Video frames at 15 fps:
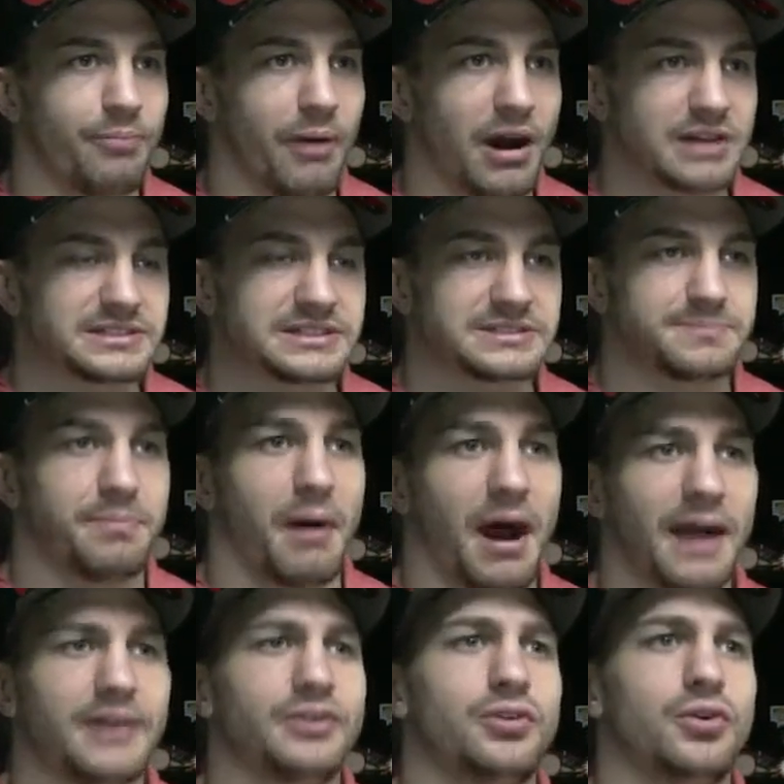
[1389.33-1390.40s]
It's buy
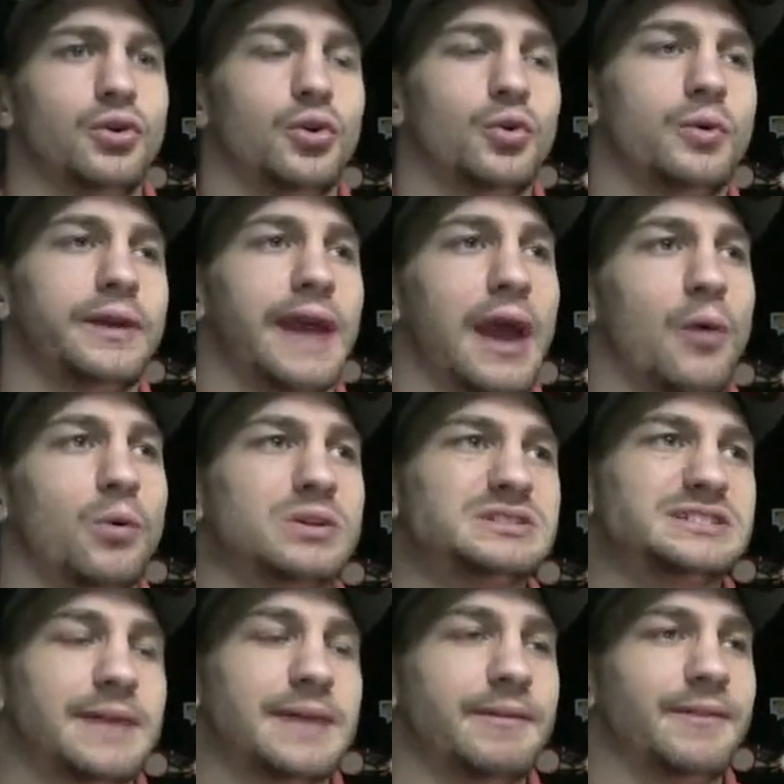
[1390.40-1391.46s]
2, get 1,
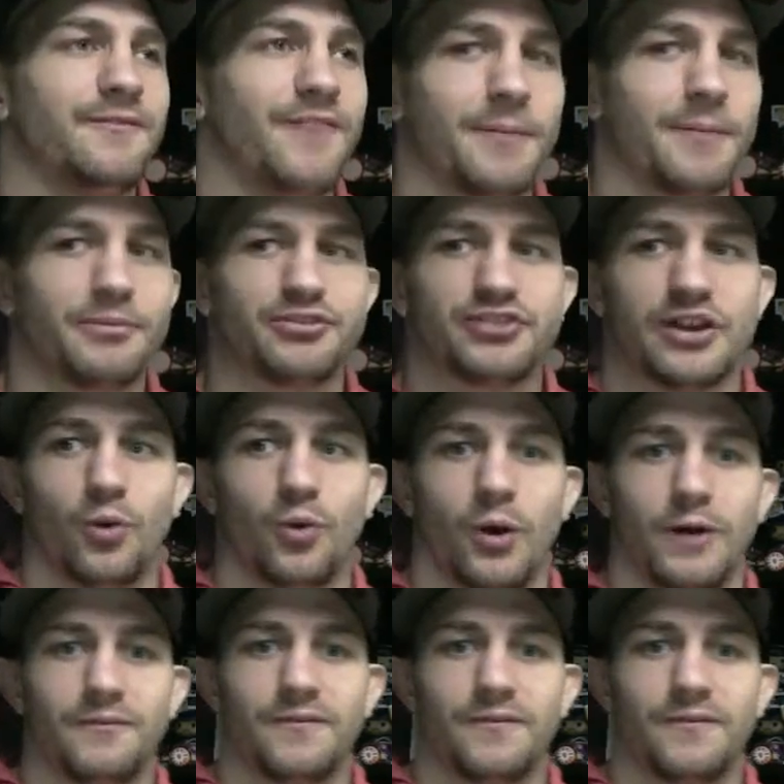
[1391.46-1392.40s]
75% off.